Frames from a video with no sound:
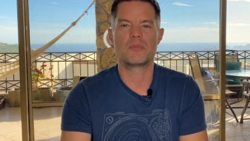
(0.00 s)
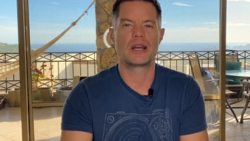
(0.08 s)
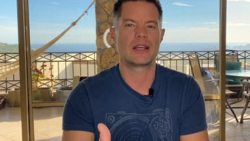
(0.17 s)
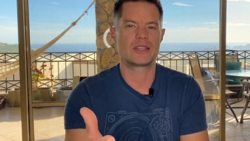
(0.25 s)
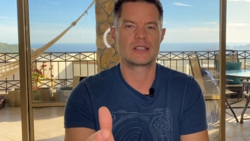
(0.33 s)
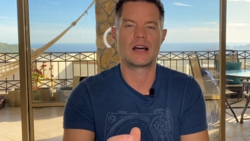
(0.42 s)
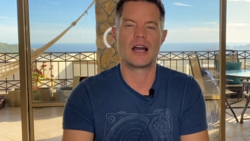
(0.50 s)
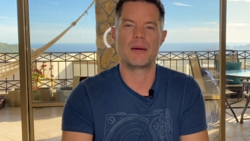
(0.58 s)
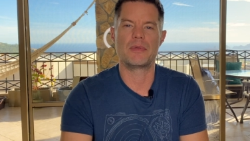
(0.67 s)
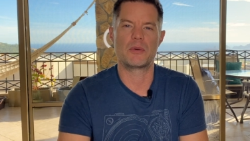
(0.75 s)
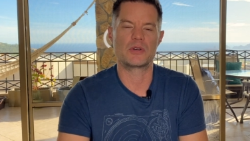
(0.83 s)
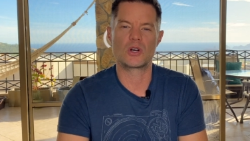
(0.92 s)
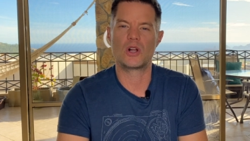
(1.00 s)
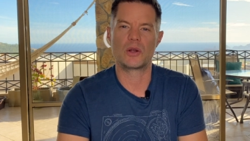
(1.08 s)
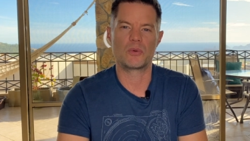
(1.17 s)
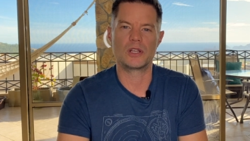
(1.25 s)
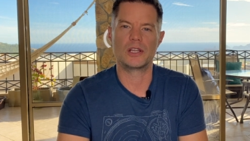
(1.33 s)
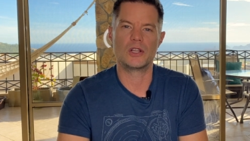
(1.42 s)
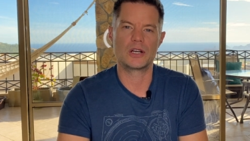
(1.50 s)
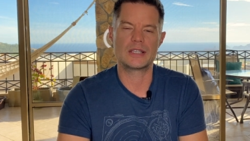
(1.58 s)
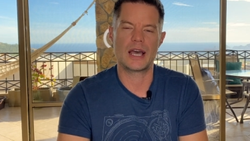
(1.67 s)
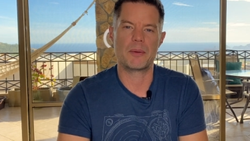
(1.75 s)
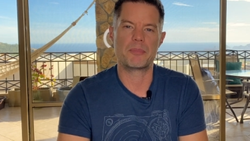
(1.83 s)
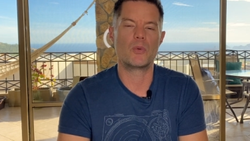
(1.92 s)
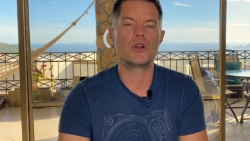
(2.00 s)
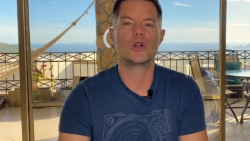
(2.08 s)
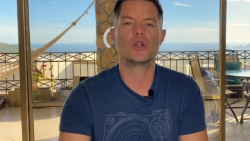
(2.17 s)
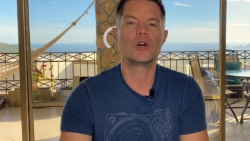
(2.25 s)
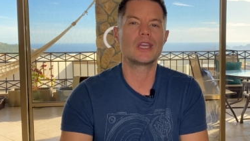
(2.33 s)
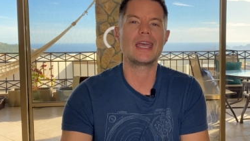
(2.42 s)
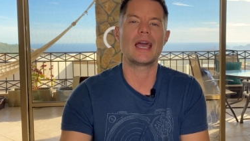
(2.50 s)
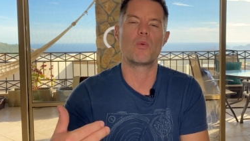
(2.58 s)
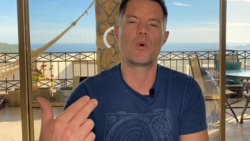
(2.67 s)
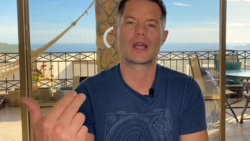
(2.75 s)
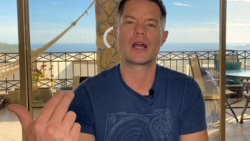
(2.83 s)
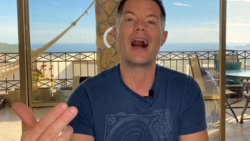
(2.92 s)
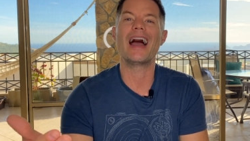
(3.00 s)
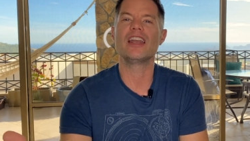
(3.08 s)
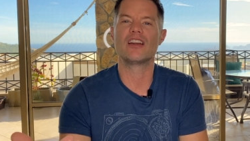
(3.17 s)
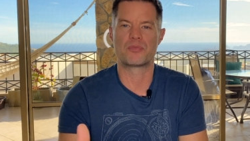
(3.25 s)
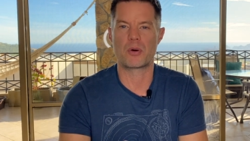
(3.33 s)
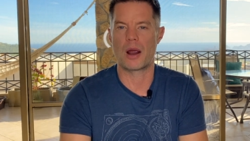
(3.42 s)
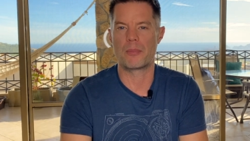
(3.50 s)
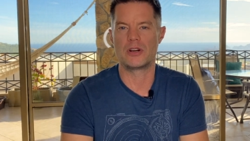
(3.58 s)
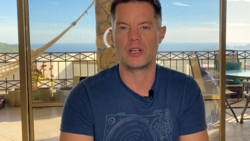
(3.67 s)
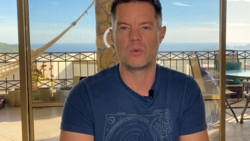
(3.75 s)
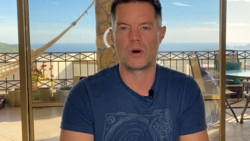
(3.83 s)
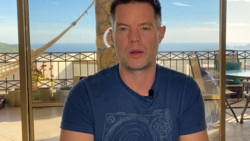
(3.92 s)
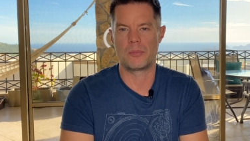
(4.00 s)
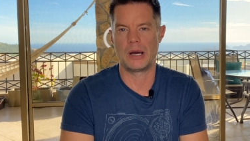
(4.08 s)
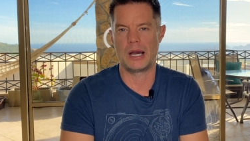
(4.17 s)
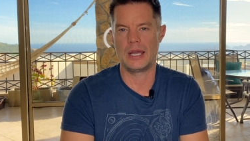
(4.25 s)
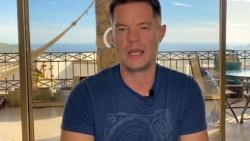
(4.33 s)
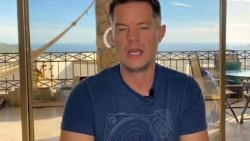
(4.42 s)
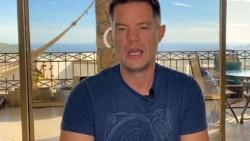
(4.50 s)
But at the time, that was all I really looked at. But when you're looking at what kind of property you want to buy,